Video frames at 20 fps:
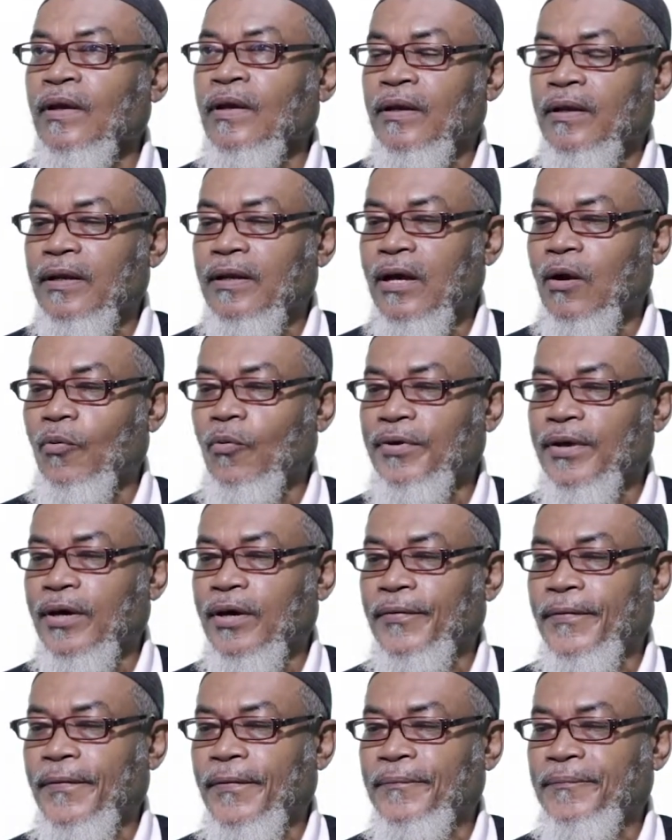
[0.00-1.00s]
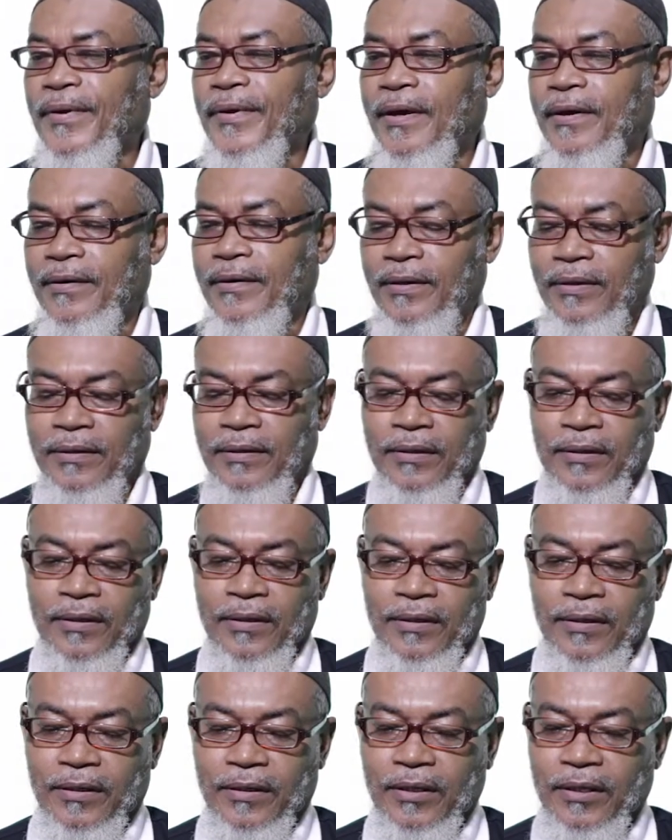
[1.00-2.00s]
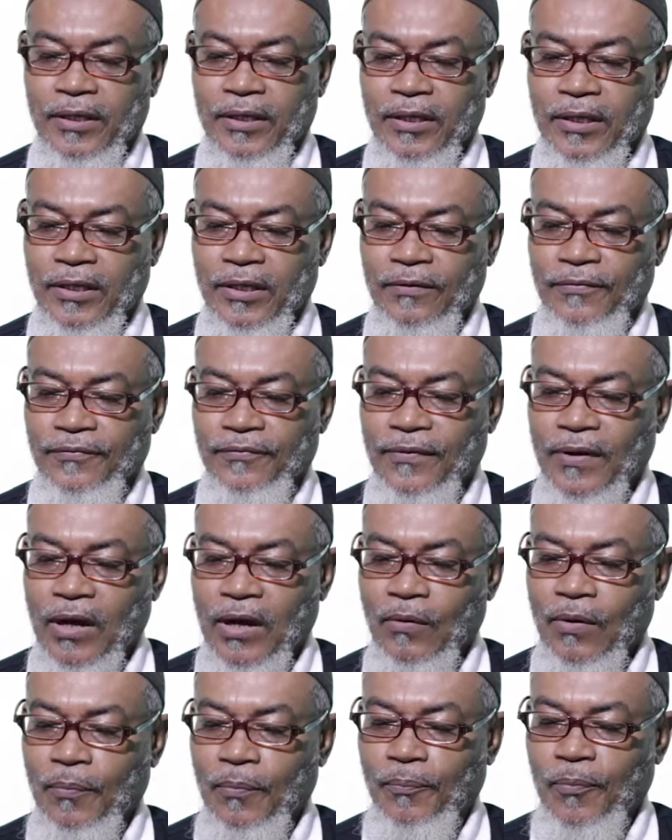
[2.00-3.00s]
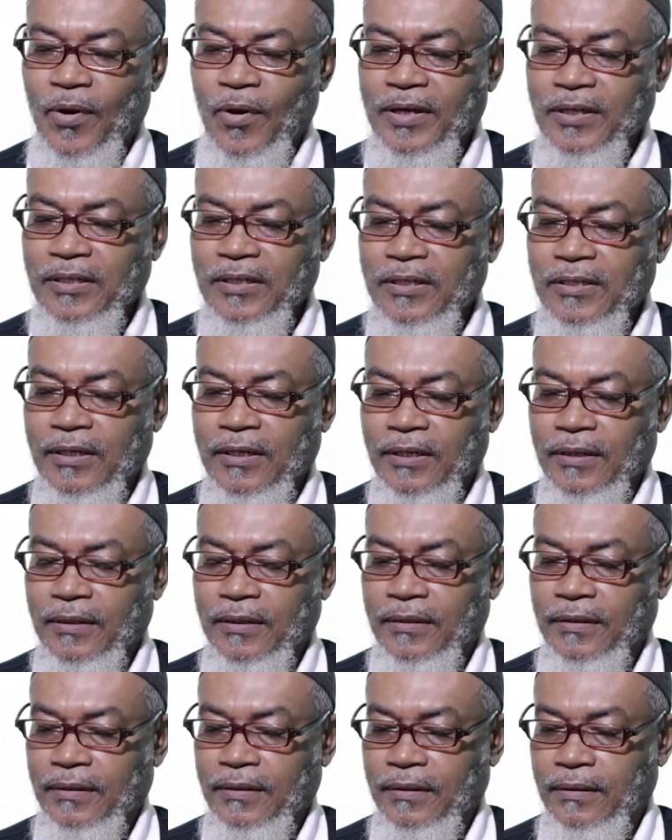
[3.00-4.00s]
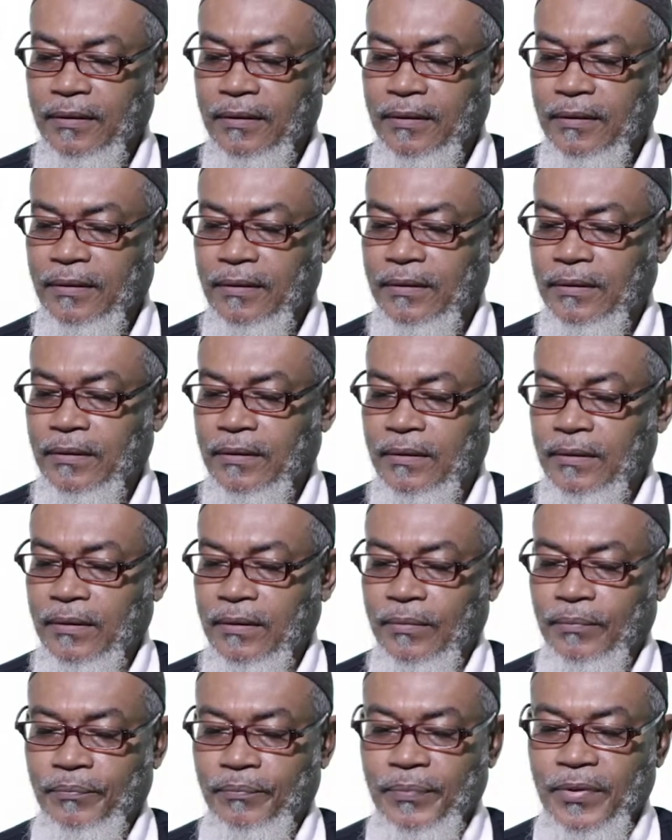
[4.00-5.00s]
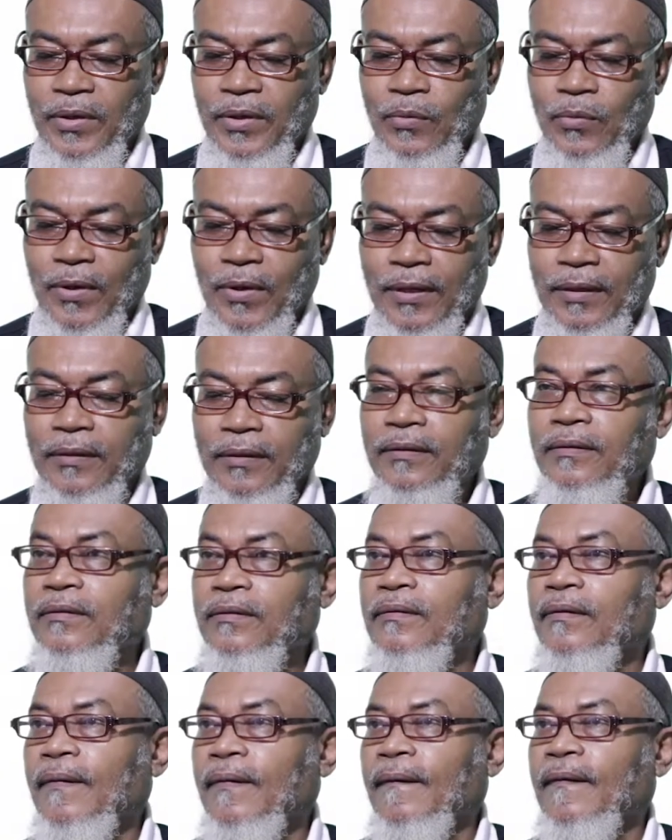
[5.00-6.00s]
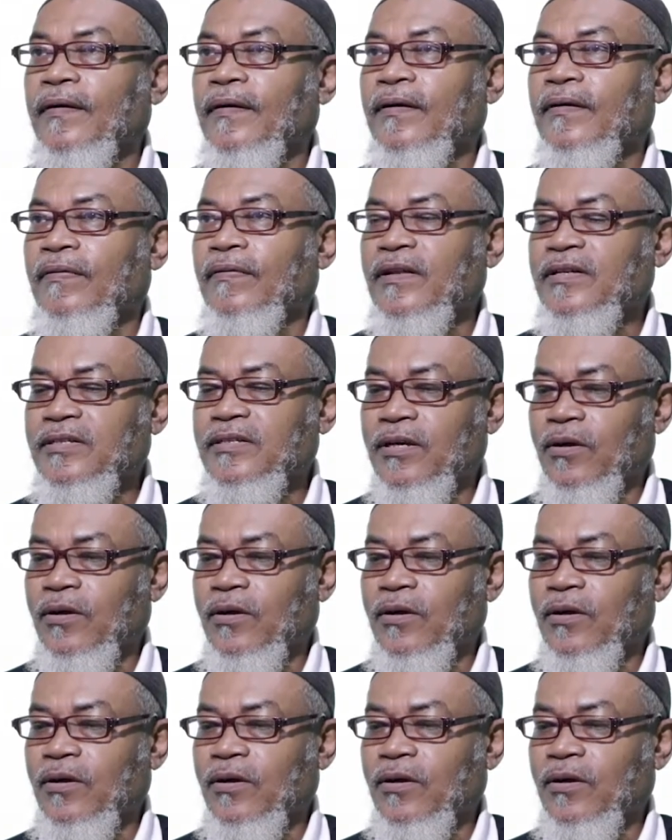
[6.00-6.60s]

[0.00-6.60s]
now we are comparing, if our pointer p1, that's a